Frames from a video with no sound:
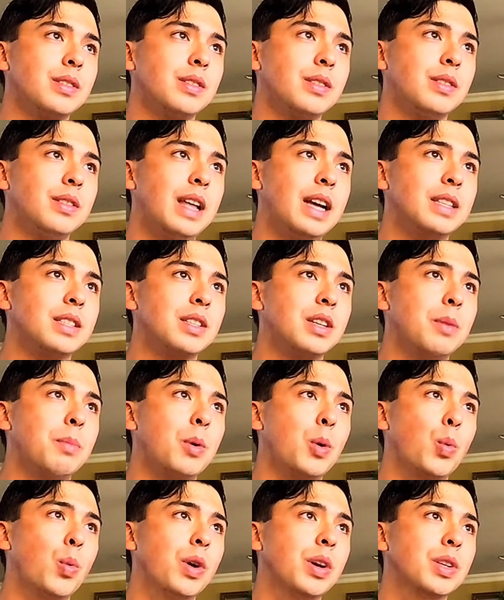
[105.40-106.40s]
that summer
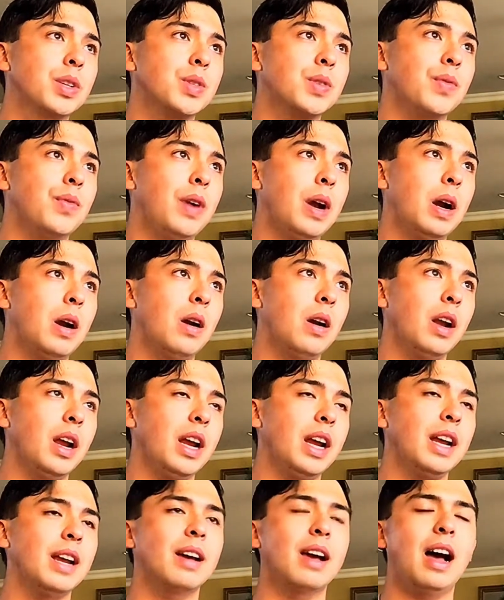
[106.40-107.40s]
was
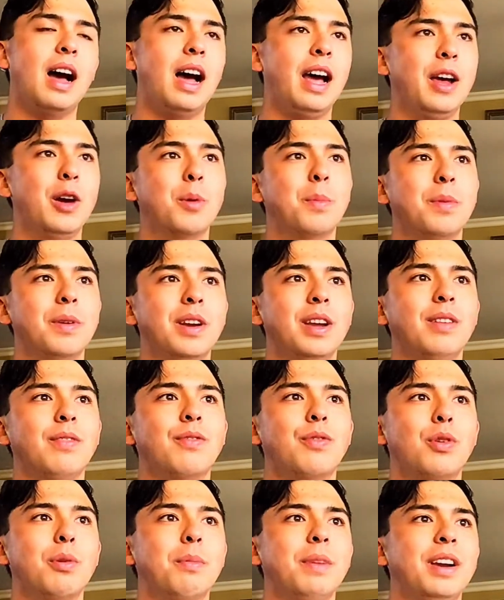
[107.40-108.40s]
very eye-opening
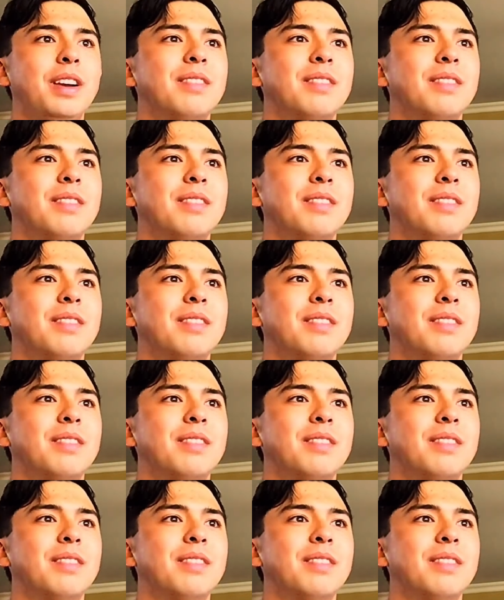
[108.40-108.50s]
for me.